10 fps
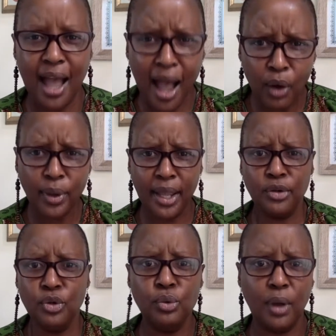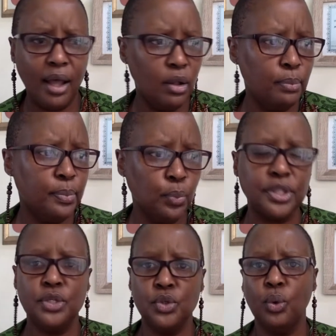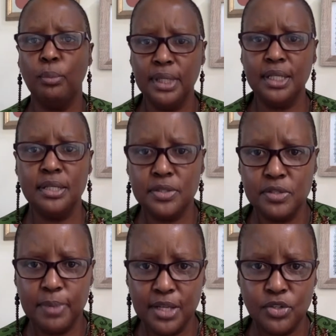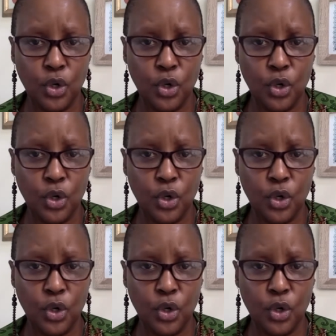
How can you help within your immediate space?